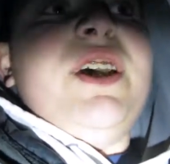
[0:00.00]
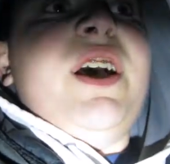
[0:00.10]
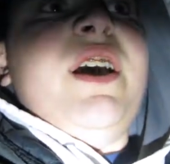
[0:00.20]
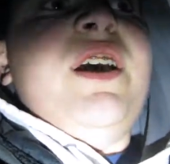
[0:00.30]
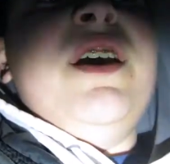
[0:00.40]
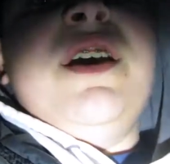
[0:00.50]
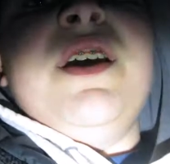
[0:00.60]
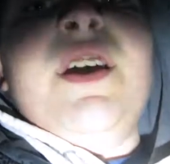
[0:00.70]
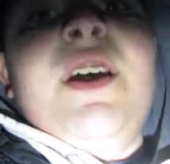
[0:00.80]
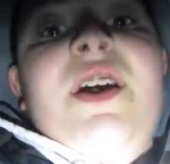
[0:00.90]
yeah.
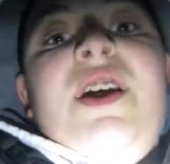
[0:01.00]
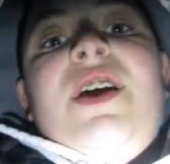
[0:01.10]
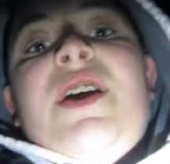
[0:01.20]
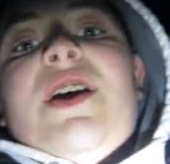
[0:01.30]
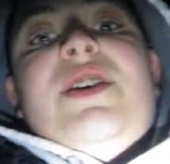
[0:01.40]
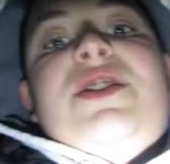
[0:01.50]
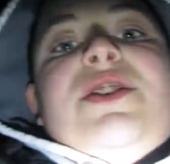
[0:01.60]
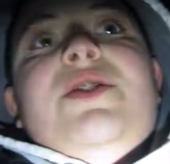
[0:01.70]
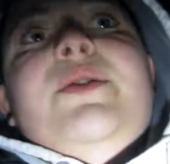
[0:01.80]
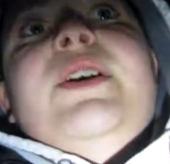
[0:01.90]
I'll
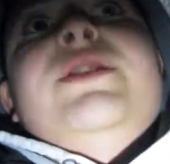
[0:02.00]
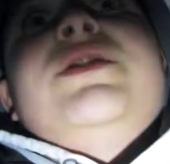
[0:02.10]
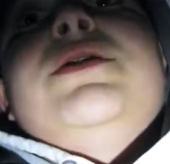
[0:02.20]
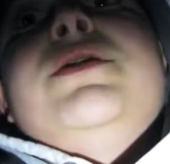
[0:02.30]
see you guys